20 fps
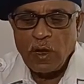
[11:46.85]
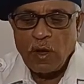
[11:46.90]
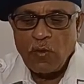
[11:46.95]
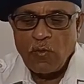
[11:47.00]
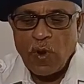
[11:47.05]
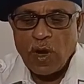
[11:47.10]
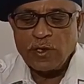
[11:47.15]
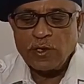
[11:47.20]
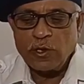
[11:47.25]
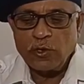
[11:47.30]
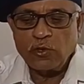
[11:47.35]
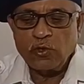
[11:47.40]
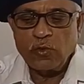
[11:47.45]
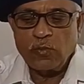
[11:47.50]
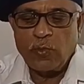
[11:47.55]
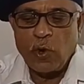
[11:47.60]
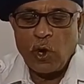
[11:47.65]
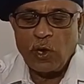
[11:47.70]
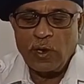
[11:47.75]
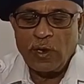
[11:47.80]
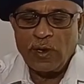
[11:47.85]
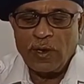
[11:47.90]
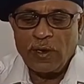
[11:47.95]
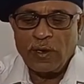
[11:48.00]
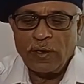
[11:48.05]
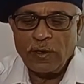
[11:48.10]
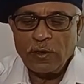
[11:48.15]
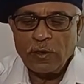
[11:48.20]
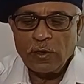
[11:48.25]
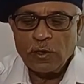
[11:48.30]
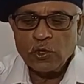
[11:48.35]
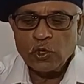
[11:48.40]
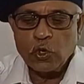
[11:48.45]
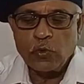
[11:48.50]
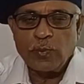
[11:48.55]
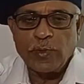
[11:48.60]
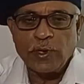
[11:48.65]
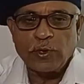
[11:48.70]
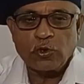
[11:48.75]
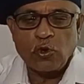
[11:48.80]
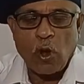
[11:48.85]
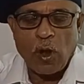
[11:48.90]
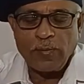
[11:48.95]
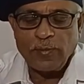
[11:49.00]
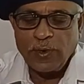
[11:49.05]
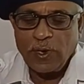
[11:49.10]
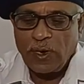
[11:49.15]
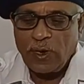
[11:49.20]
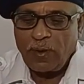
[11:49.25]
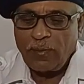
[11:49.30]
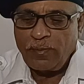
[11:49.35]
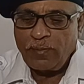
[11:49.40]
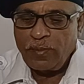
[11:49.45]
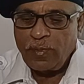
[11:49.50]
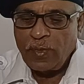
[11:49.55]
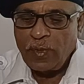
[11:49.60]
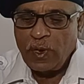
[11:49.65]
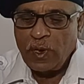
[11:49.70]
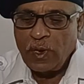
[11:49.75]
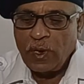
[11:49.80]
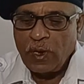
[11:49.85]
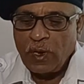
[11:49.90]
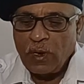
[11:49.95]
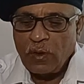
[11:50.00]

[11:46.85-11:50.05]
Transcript: water tube boiler should be topped up